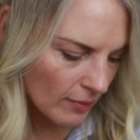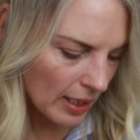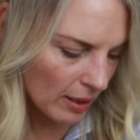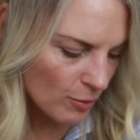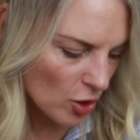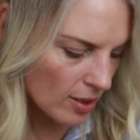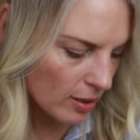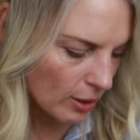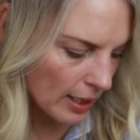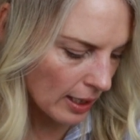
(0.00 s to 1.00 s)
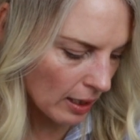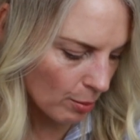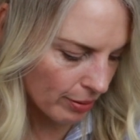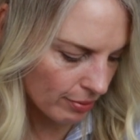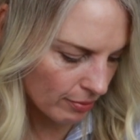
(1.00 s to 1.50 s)
And I'm just looking
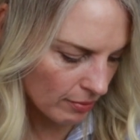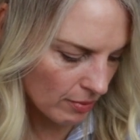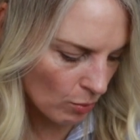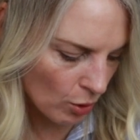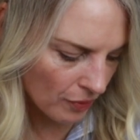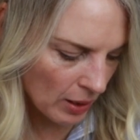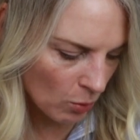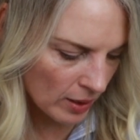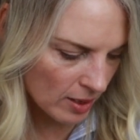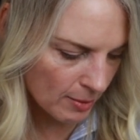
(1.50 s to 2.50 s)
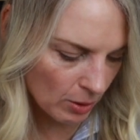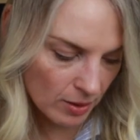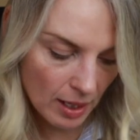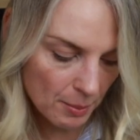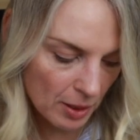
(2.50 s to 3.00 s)
up what that one smells
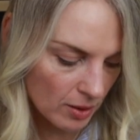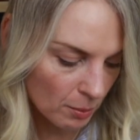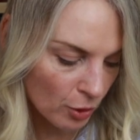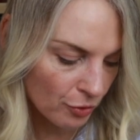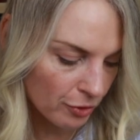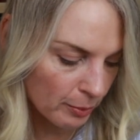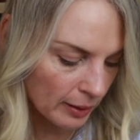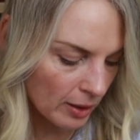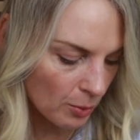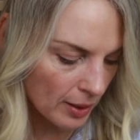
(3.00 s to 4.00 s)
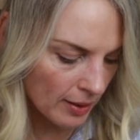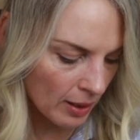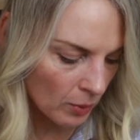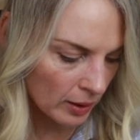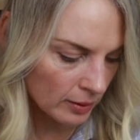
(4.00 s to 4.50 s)
like because I'm not familiar with
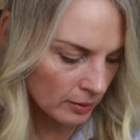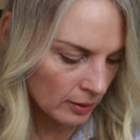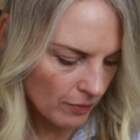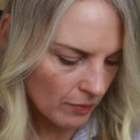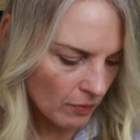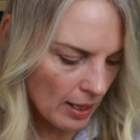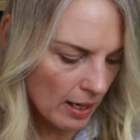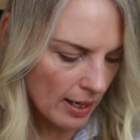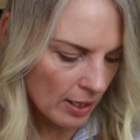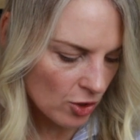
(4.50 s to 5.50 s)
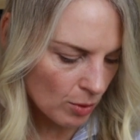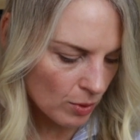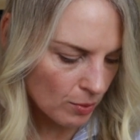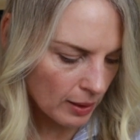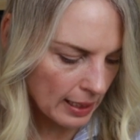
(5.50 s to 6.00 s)
that one. That actually
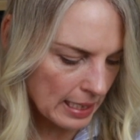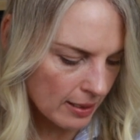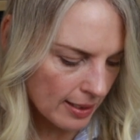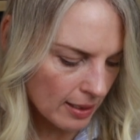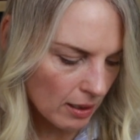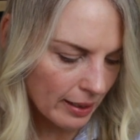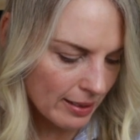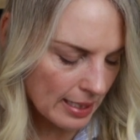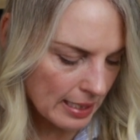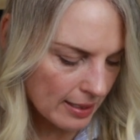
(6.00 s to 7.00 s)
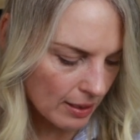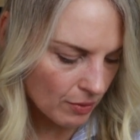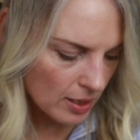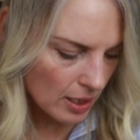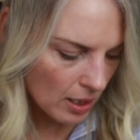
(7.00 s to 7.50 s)
was released in
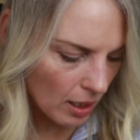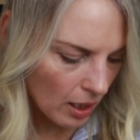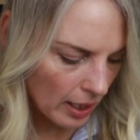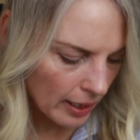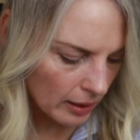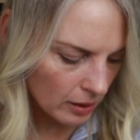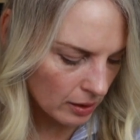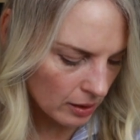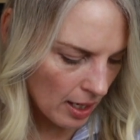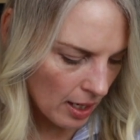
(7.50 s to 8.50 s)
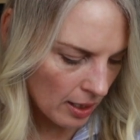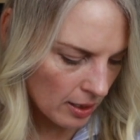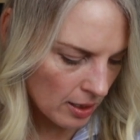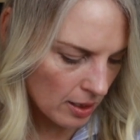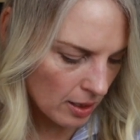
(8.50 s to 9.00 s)
1979
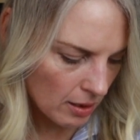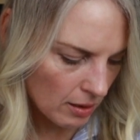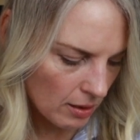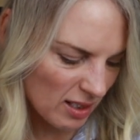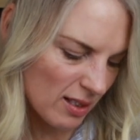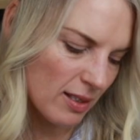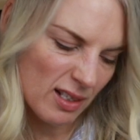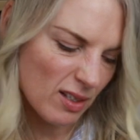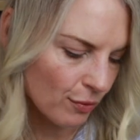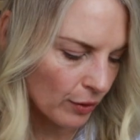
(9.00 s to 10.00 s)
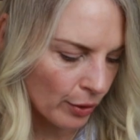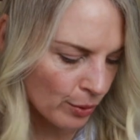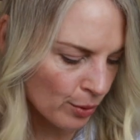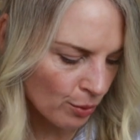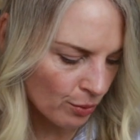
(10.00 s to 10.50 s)
and it's it's a
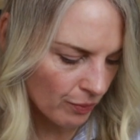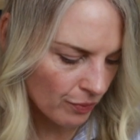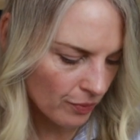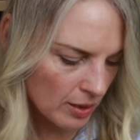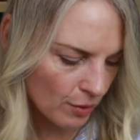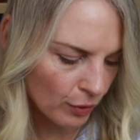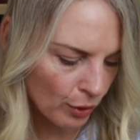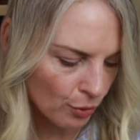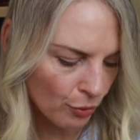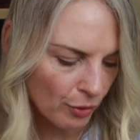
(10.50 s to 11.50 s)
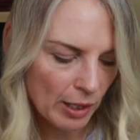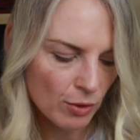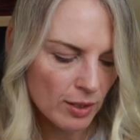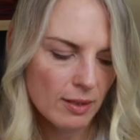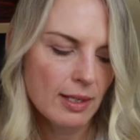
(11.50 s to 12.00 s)
floral it's a floral
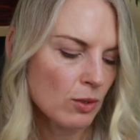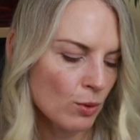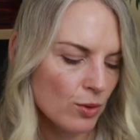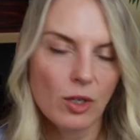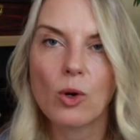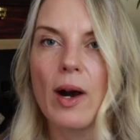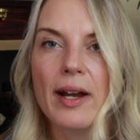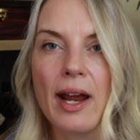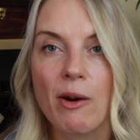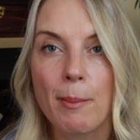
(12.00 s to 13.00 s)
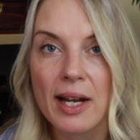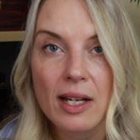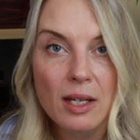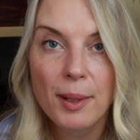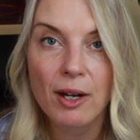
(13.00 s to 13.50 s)
fragrance that's also quite
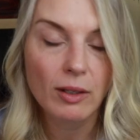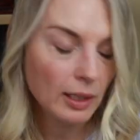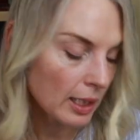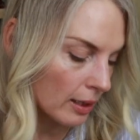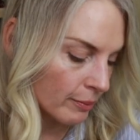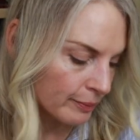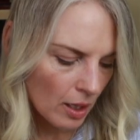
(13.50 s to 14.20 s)
aromatic apparently.